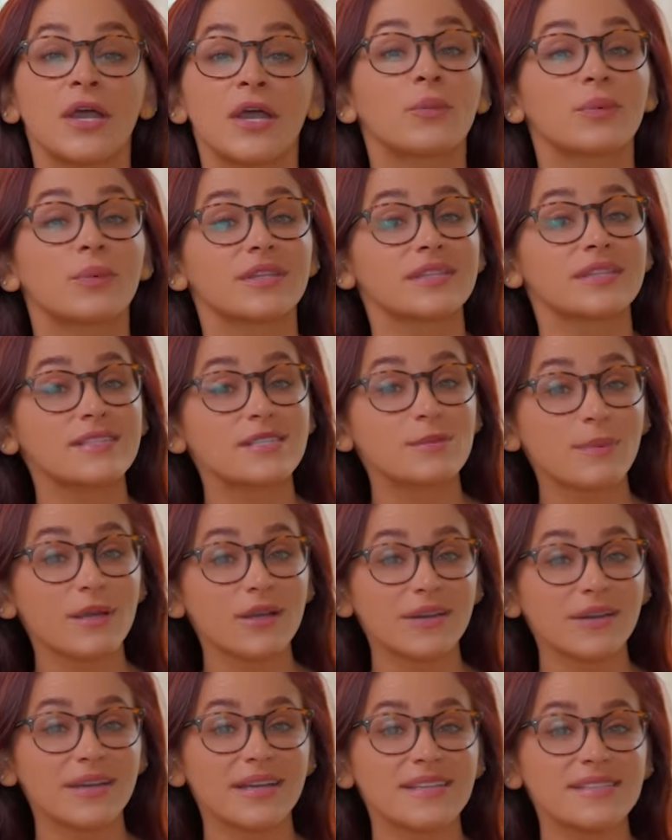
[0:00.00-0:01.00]
With
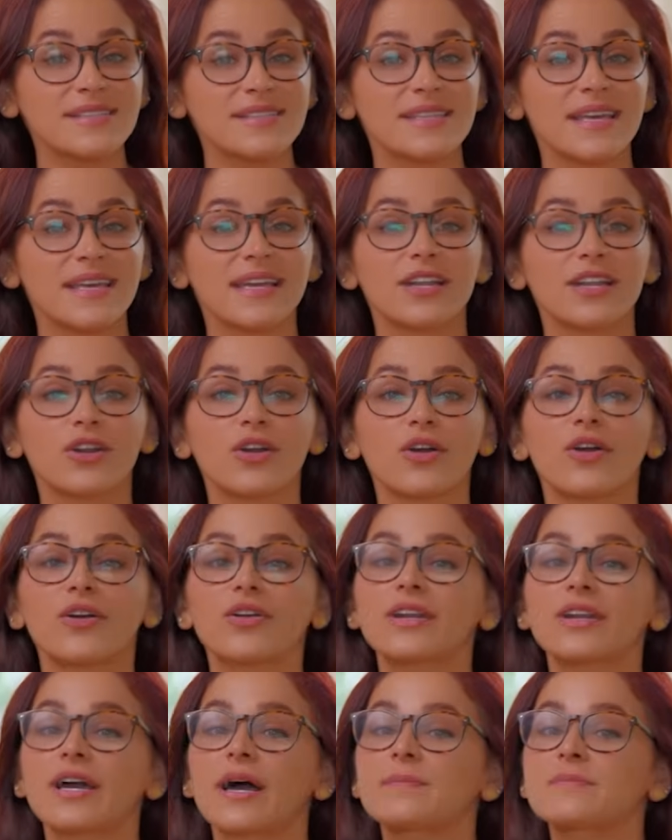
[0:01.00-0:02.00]
experience, they can
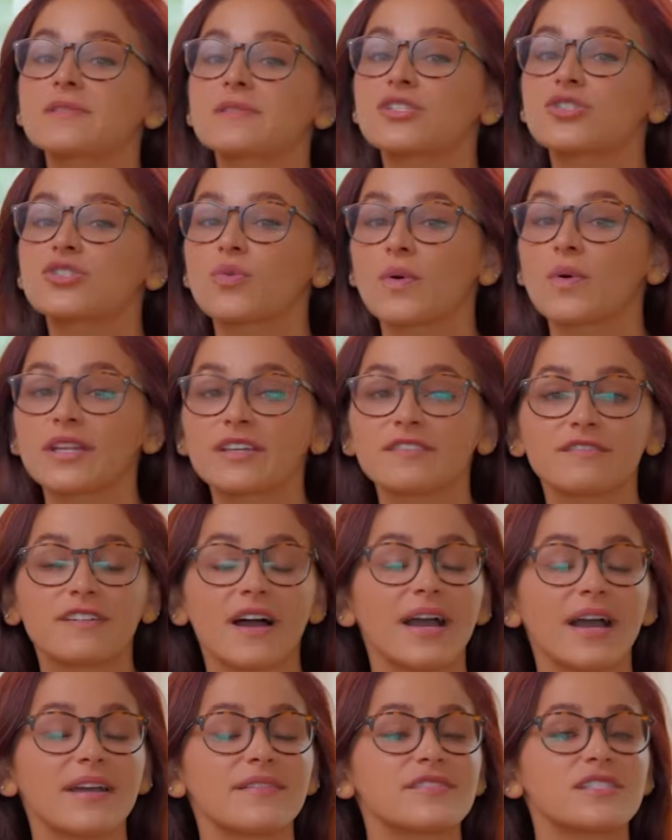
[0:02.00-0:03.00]
earn up to
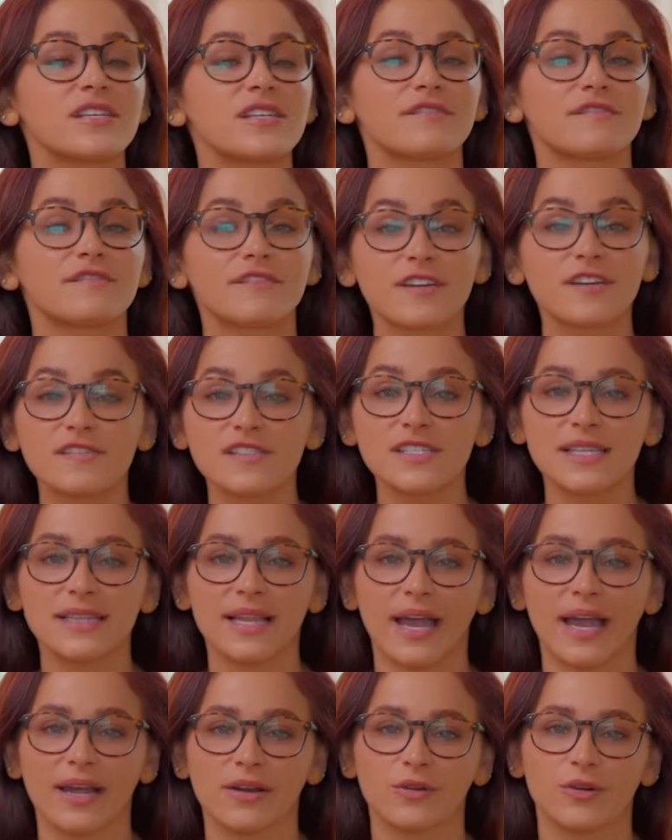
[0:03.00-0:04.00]
25 to 50
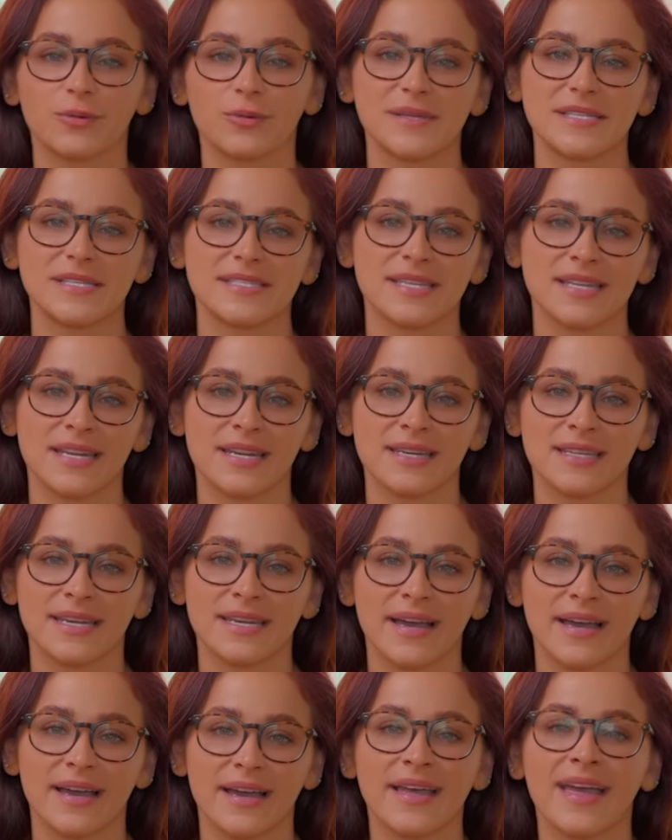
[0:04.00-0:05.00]
lakh rupees in
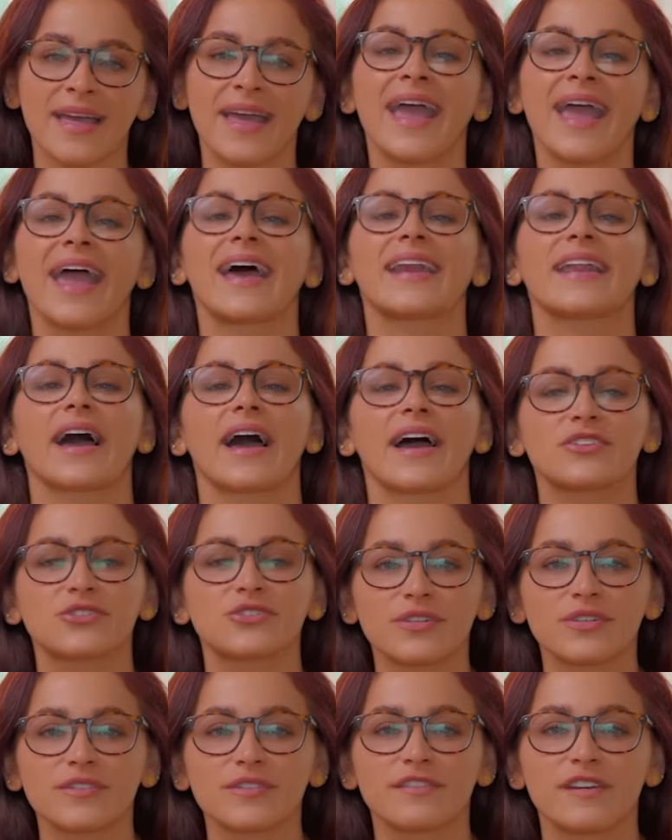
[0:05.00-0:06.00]
India and
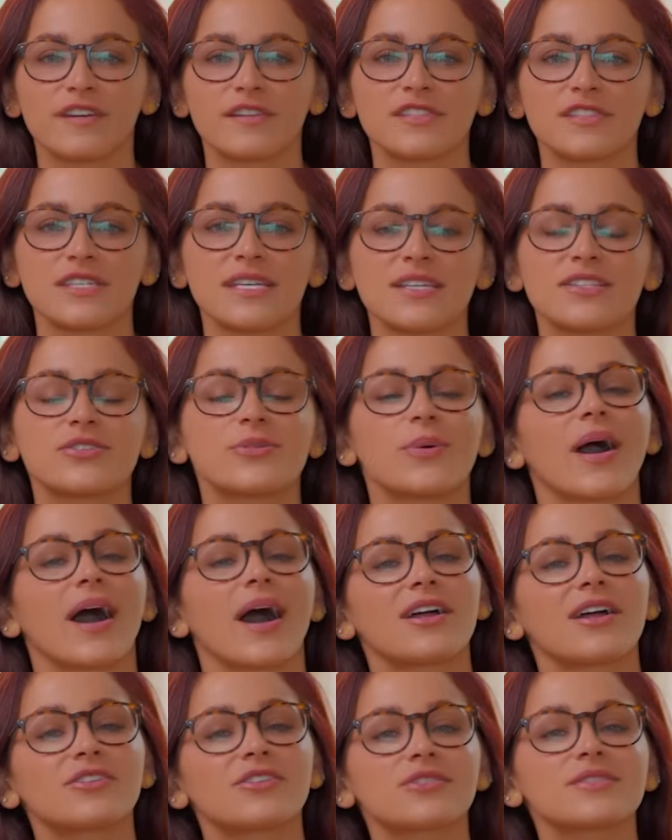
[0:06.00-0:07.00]
150 to
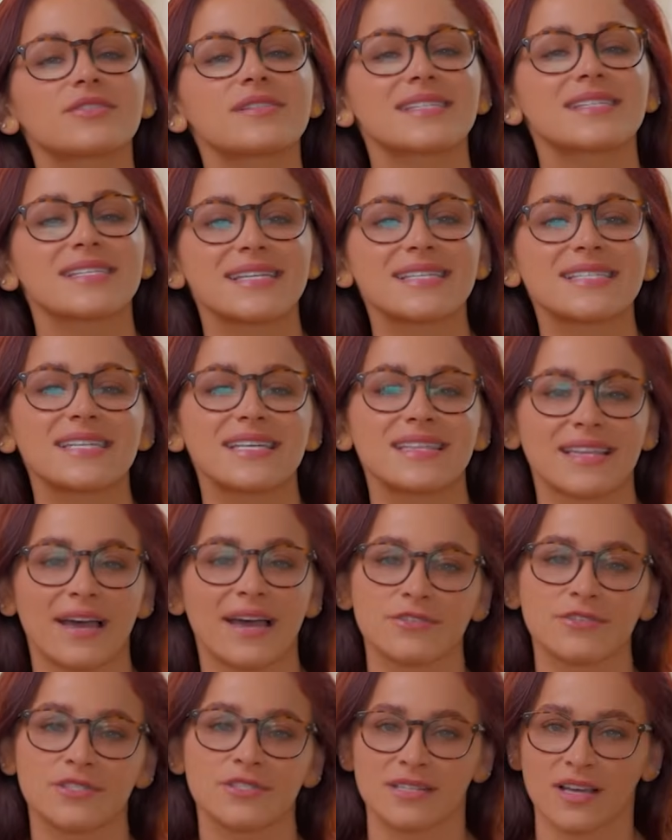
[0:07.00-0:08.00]

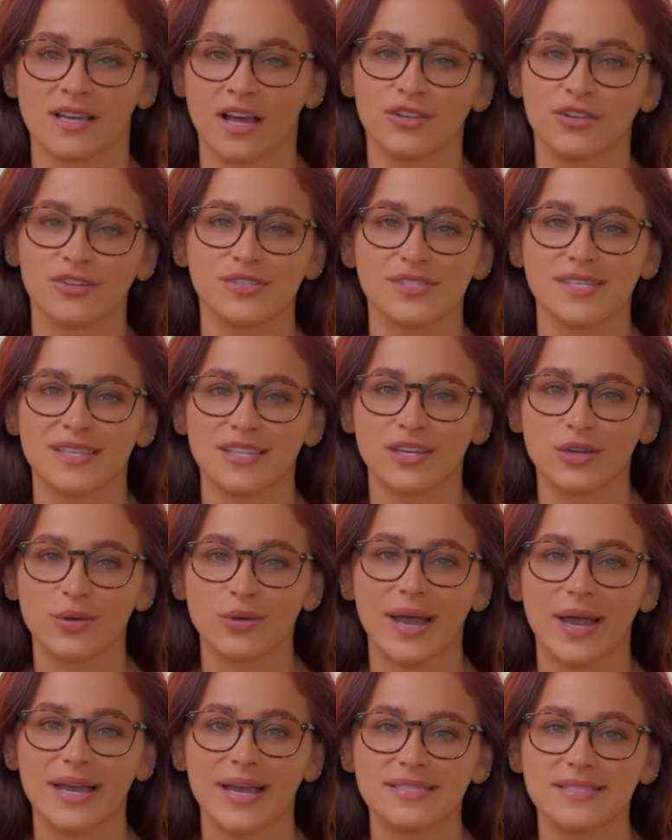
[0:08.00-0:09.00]
160,000 dollars in the
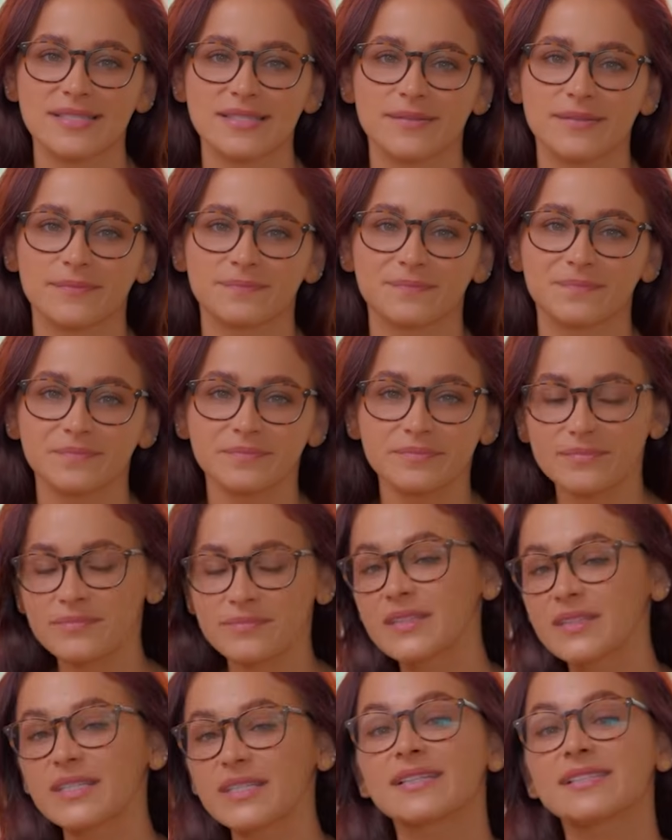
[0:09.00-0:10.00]
US
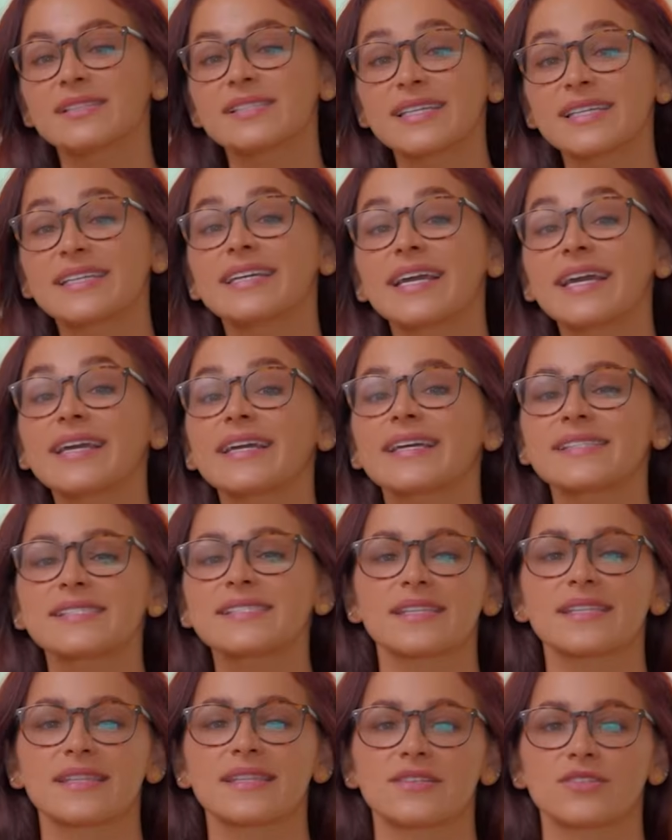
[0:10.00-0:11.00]
to get
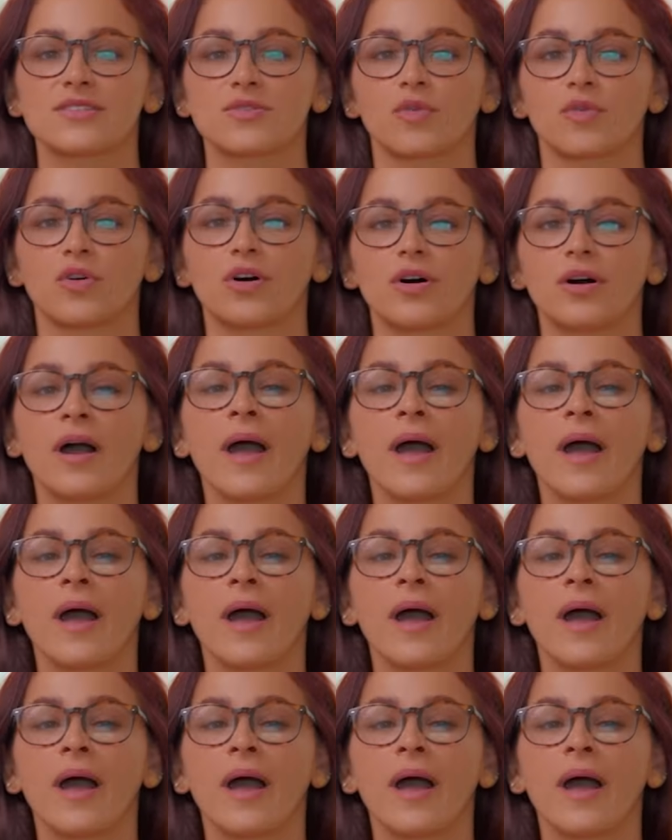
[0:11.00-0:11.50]
into this role,